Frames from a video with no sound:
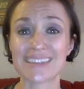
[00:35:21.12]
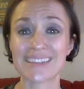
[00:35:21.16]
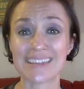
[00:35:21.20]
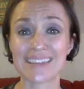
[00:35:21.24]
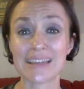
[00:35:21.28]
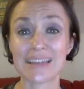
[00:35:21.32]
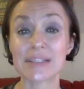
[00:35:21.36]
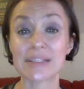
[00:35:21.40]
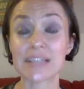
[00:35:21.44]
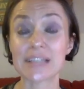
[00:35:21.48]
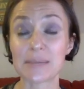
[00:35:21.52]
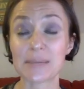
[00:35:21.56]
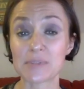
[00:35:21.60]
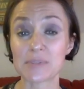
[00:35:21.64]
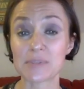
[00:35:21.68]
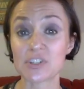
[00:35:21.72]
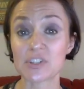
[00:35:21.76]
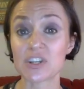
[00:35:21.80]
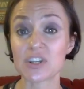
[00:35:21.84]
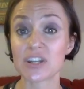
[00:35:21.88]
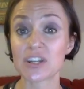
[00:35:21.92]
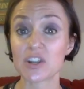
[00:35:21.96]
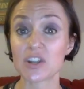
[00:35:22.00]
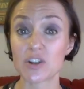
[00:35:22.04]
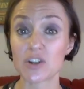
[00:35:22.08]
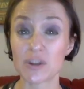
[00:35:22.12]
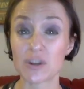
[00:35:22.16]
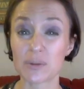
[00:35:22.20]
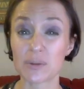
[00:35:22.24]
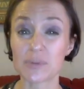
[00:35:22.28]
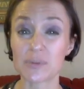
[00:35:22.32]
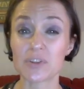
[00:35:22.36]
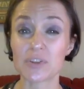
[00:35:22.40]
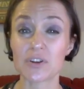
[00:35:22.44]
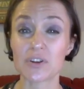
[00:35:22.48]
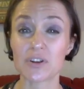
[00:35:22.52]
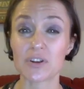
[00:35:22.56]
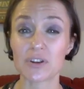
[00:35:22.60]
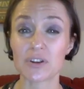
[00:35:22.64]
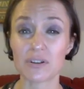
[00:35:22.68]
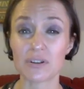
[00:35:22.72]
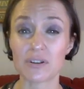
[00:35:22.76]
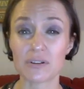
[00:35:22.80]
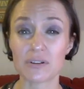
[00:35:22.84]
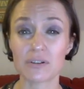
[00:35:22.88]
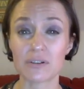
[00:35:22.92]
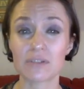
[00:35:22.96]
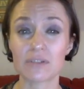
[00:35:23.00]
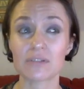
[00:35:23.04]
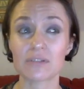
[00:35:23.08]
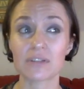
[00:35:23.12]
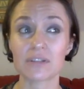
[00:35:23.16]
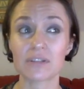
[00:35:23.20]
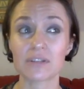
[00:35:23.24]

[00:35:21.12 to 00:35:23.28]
adaptogenic herbs are